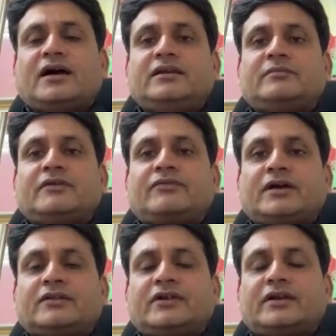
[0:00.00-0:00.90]
I am
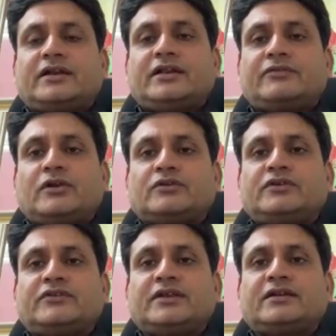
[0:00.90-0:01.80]
consultant
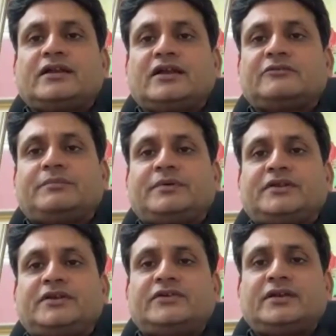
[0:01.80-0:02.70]
nephrologist and transplant
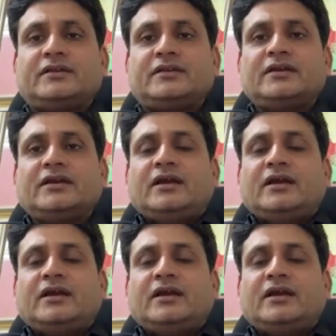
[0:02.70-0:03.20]
physician